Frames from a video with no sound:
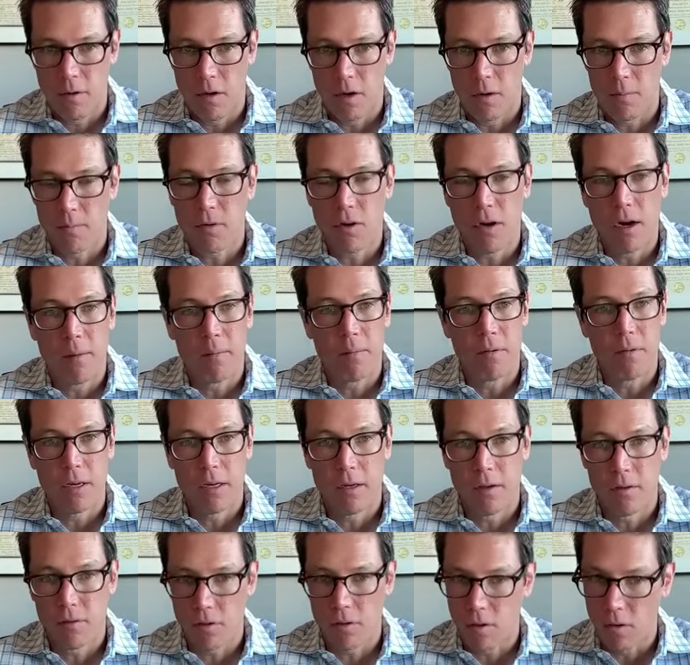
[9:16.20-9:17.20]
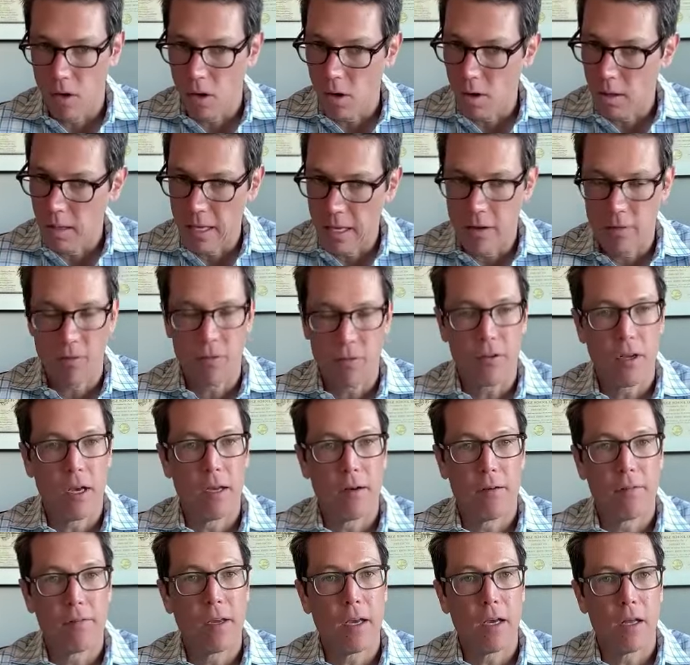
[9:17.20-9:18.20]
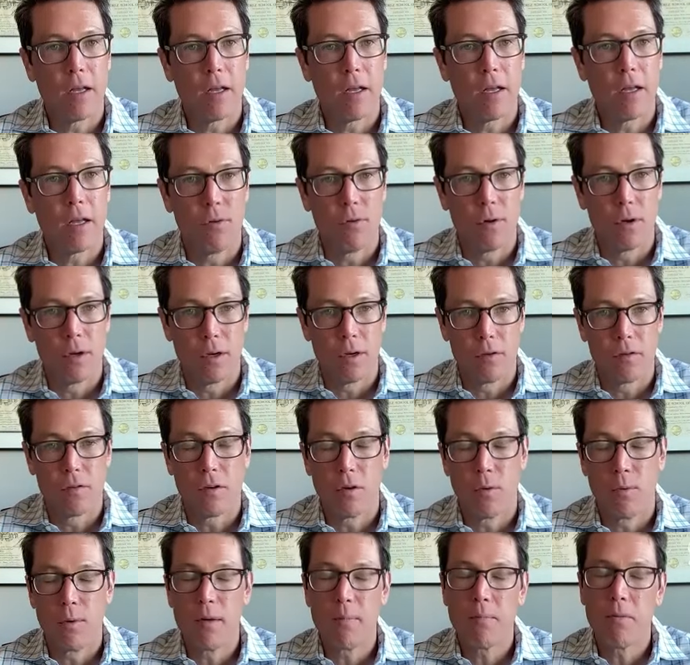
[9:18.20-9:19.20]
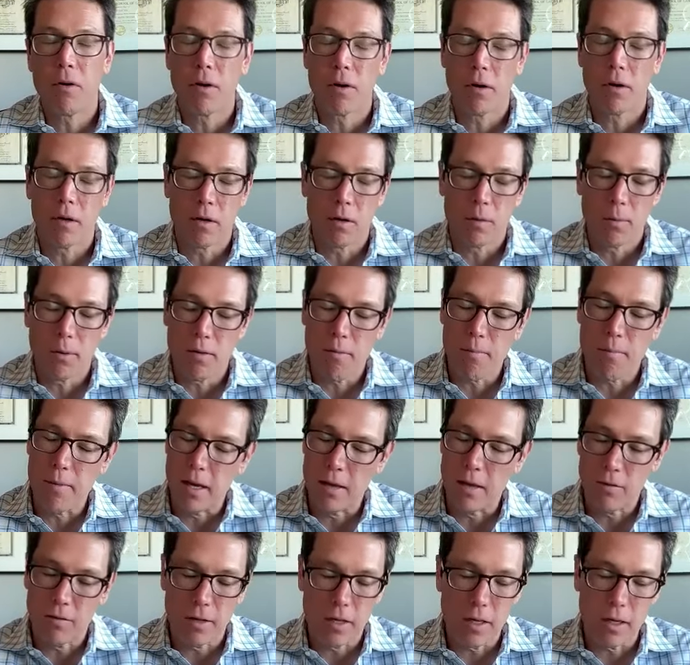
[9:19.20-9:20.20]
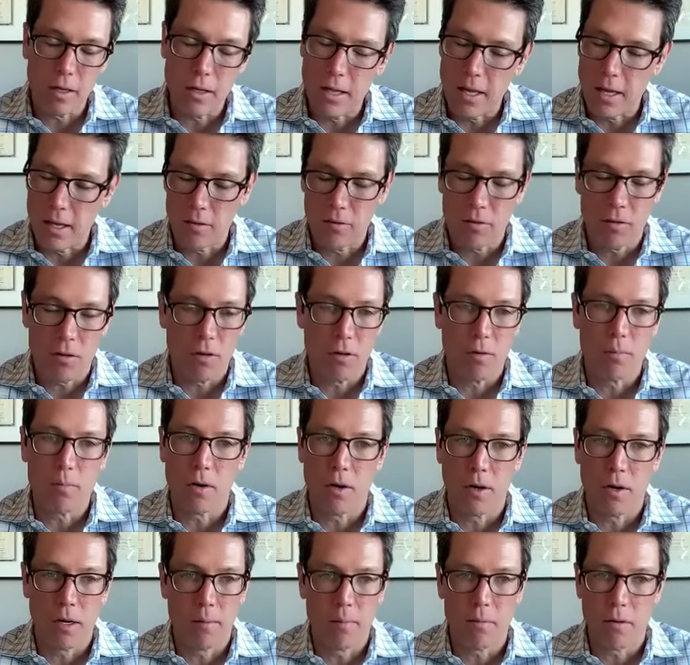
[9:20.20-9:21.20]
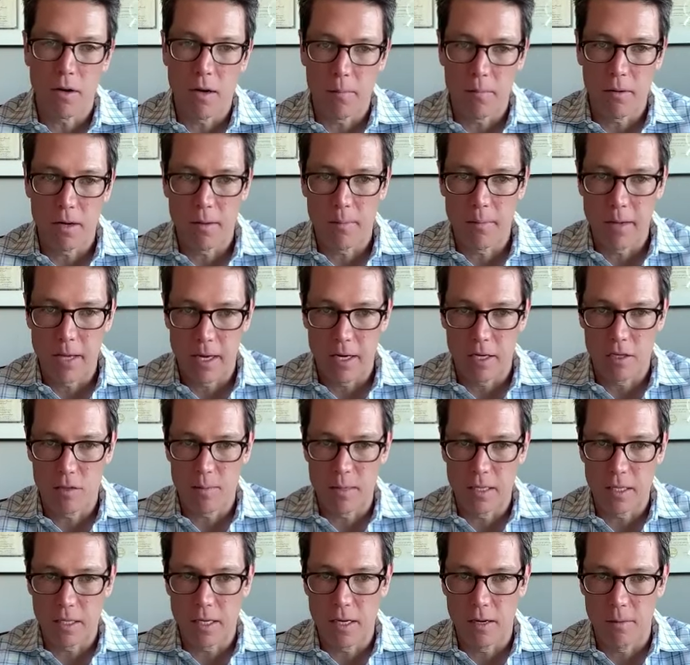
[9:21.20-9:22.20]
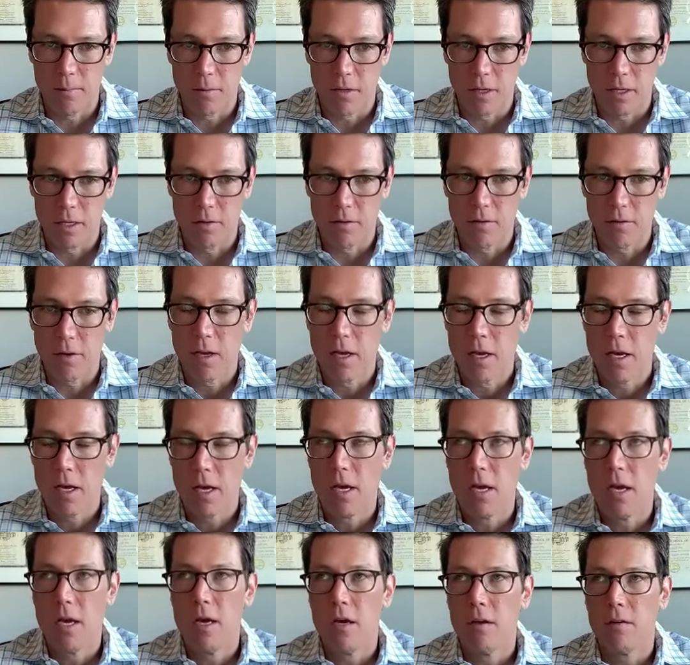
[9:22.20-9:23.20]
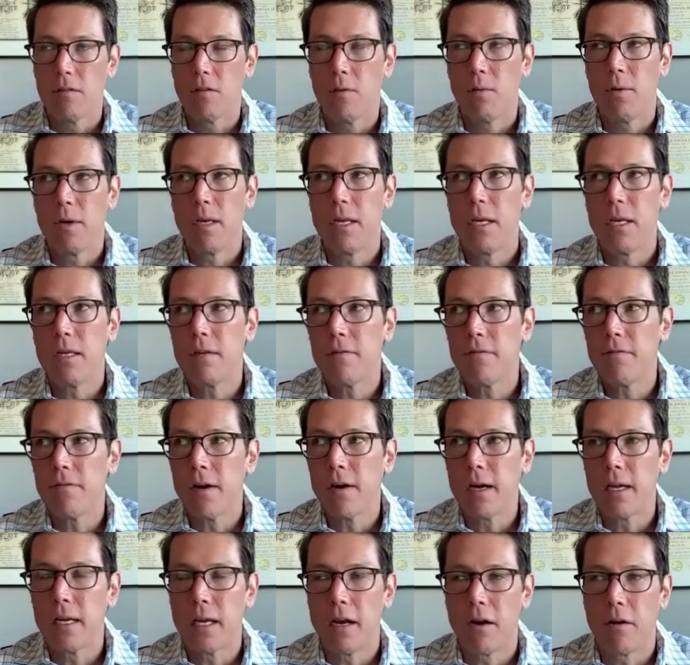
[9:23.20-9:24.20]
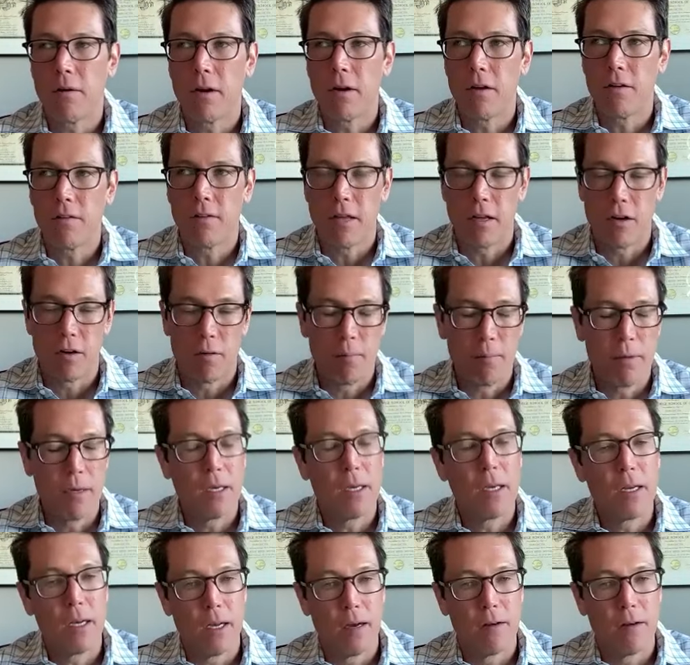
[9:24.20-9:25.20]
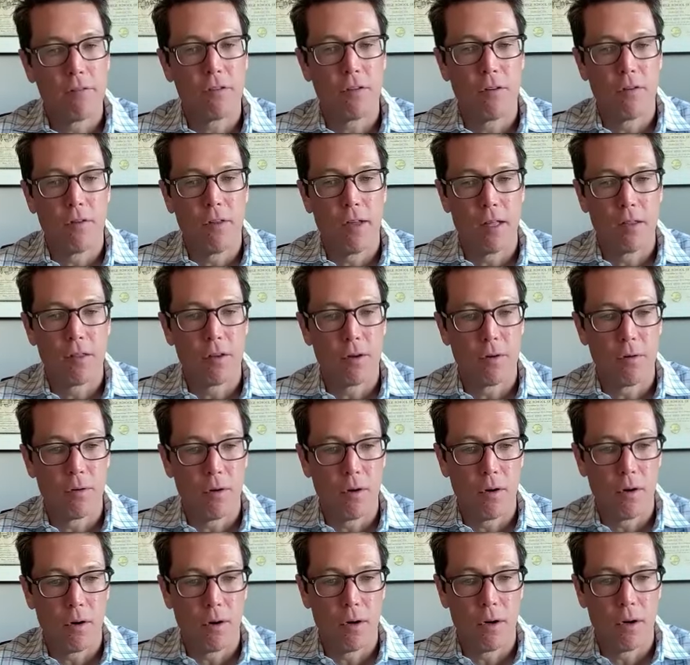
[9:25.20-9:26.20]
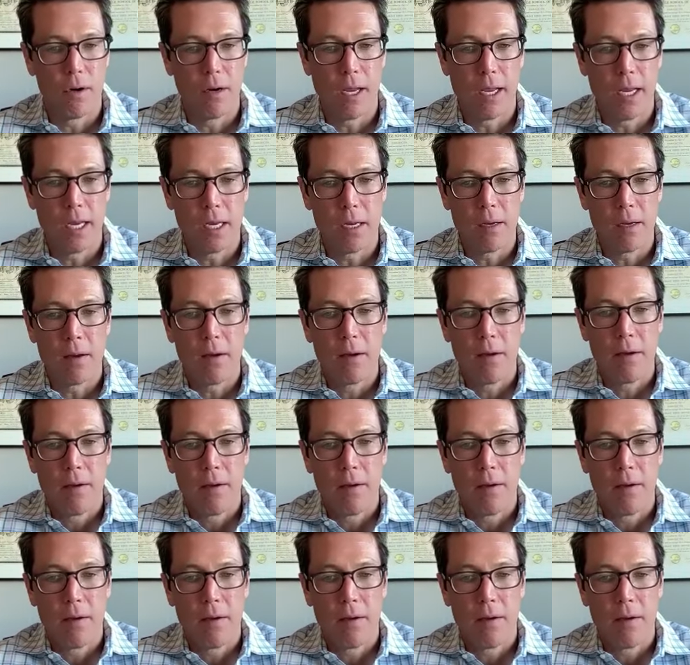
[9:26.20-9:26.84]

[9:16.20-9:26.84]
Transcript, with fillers: Our properties are all outside of California, so we partner with best-in-class third-party property management companies. So we need to find areas that are big enough so that there are a,